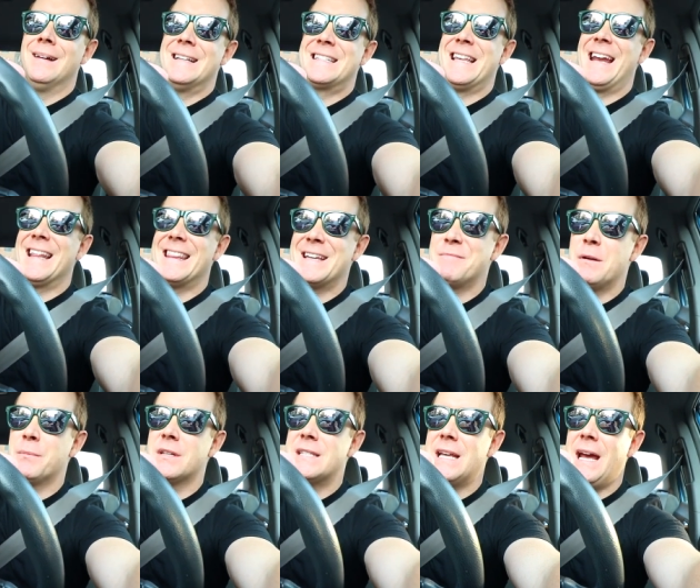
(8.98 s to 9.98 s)
Is that a thing
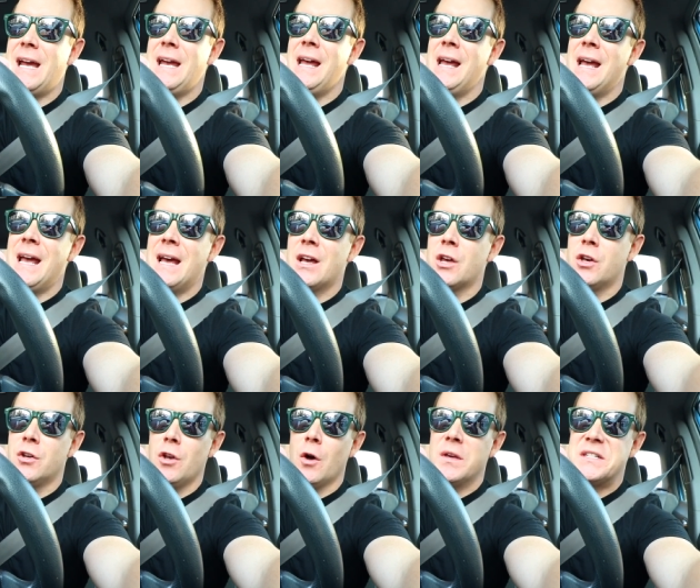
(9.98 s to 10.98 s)
people say?
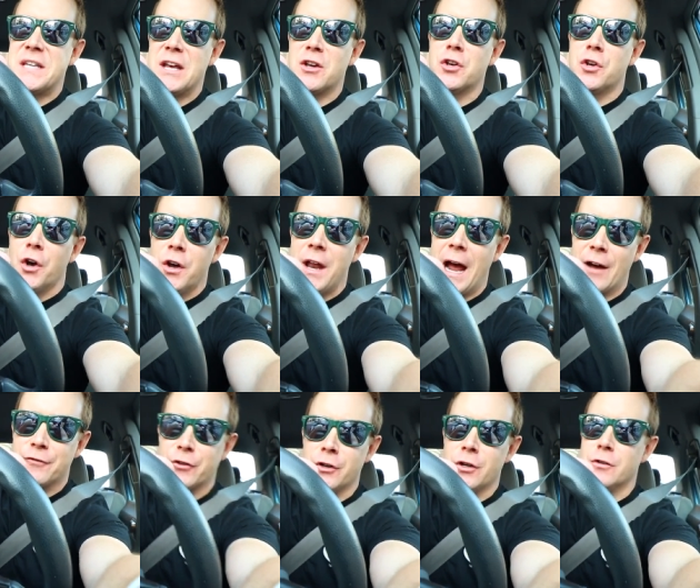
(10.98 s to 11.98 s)
No, they say good
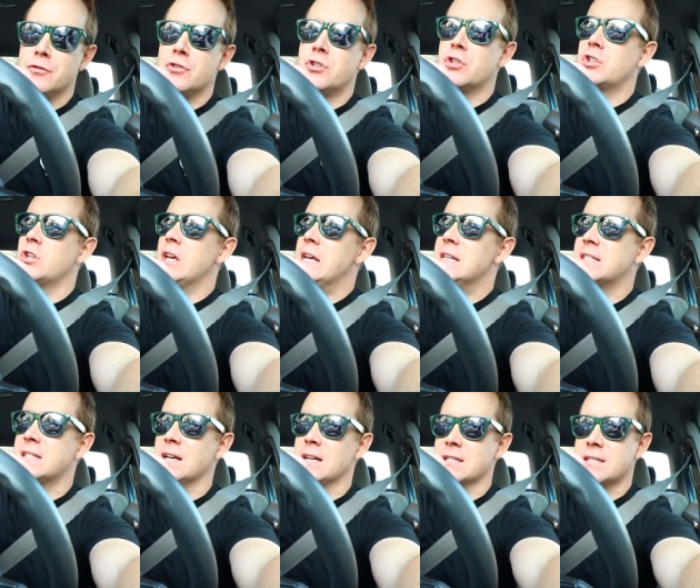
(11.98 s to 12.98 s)
afternoon.
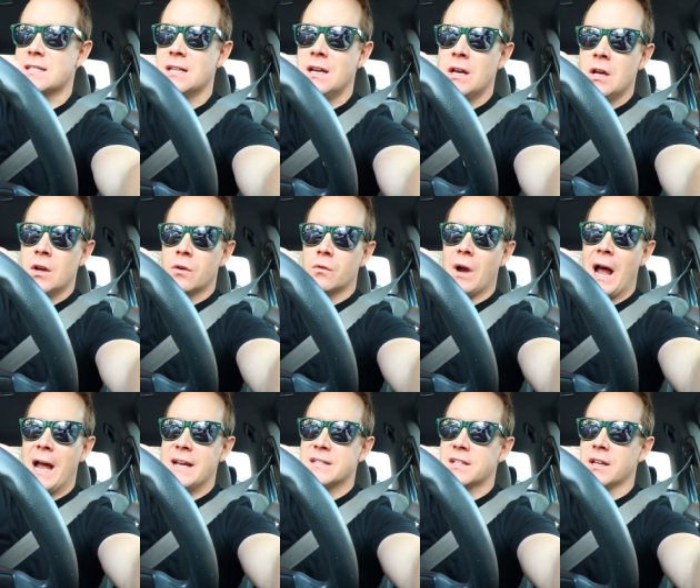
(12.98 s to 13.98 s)
Jesus.
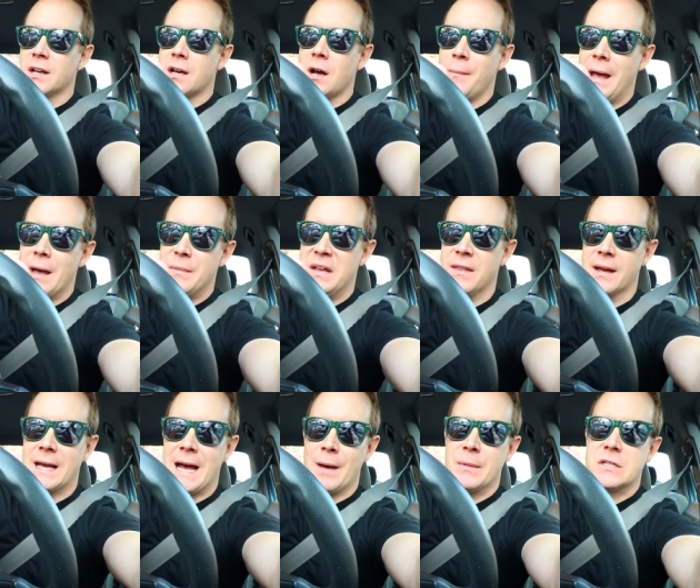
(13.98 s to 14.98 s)
Ryan's going to come at me in the
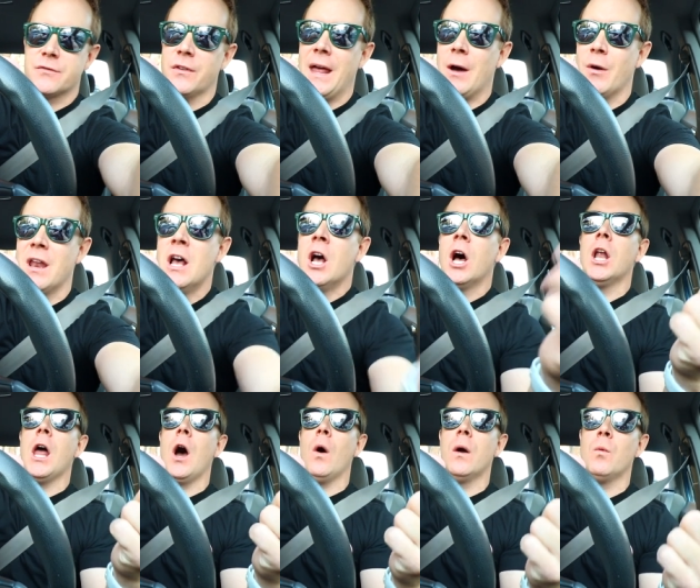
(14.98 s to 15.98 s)
comments for that one.
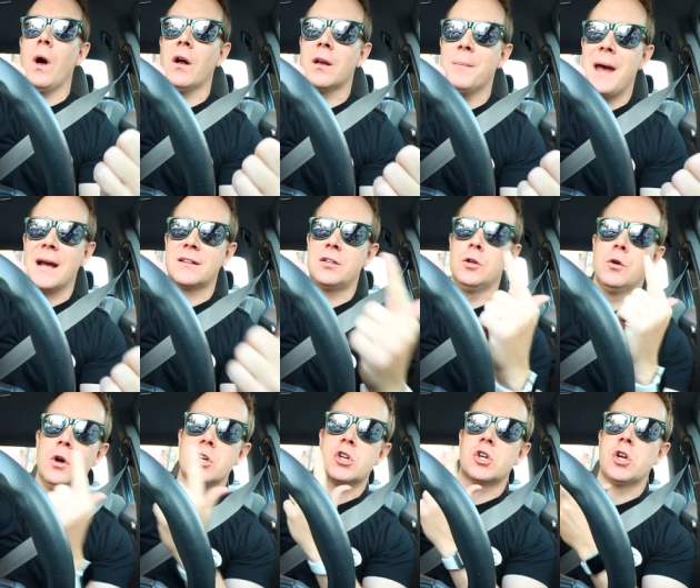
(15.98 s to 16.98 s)
Hello and welcome back
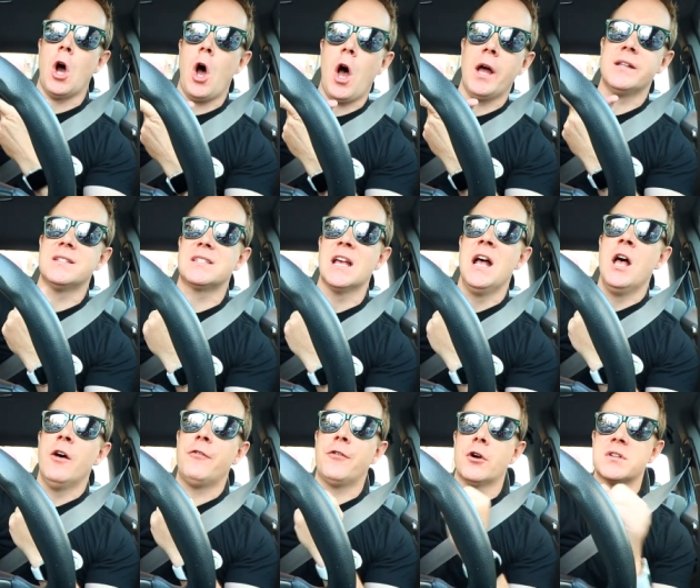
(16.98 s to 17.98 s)
to Sean's
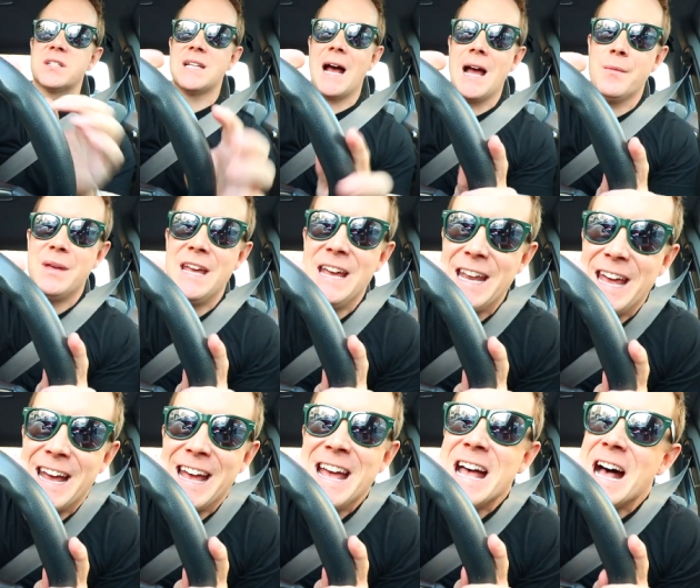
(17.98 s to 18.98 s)
First Time
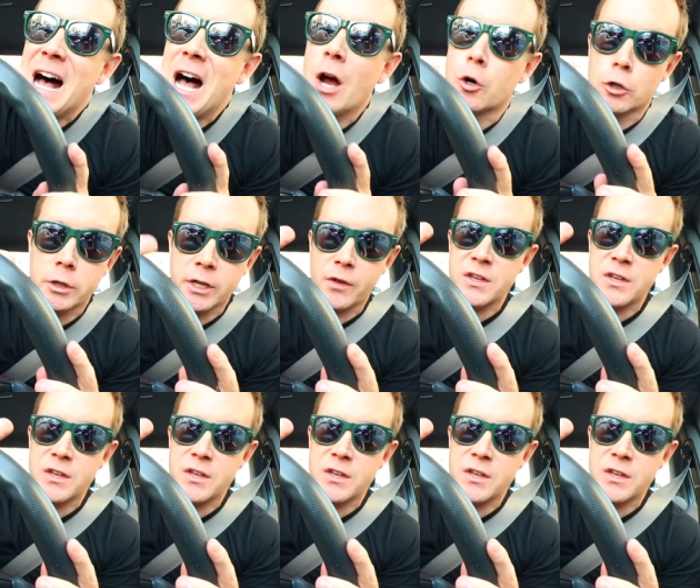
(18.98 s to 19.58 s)
Eating. Uh, earlier